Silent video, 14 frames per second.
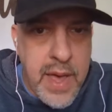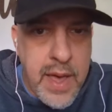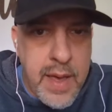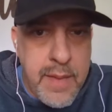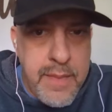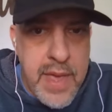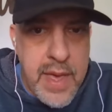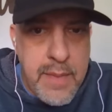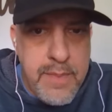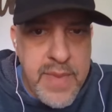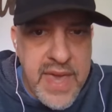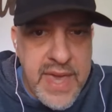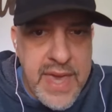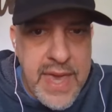uh,
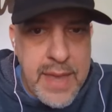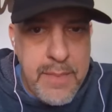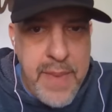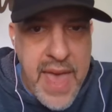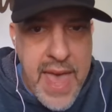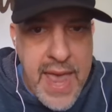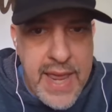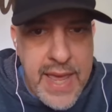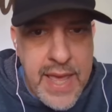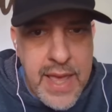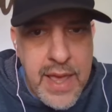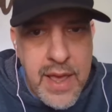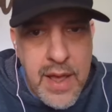Mickey and Patty,